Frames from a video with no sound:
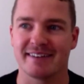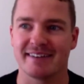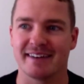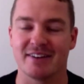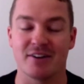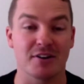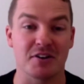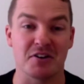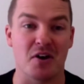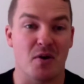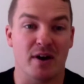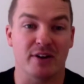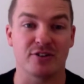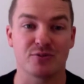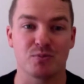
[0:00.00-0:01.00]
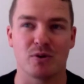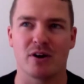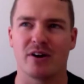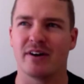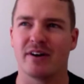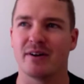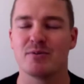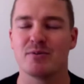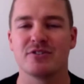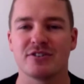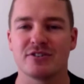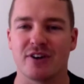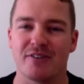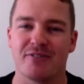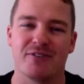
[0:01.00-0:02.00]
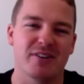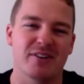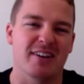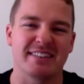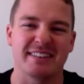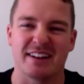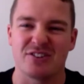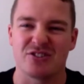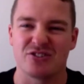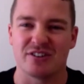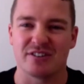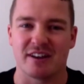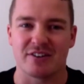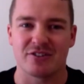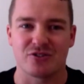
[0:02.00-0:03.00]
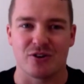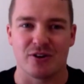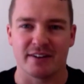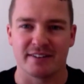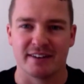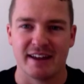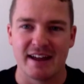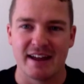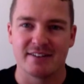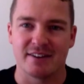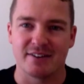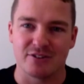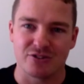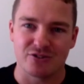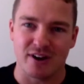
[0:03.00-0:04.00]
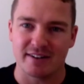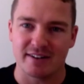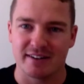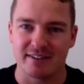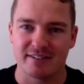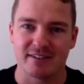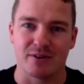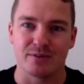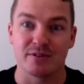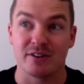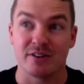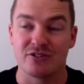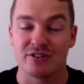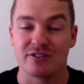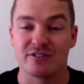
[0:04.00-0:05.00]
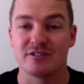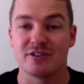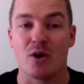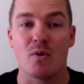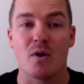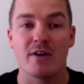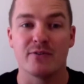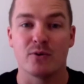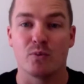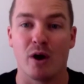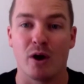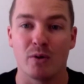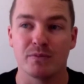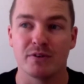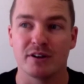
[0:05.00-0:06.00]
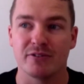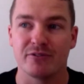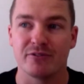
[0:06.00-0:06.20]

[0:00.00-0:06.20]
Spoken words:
and I don't know. I feel like that's just us trying to distract ourselves. It's just so overwhelmed. And I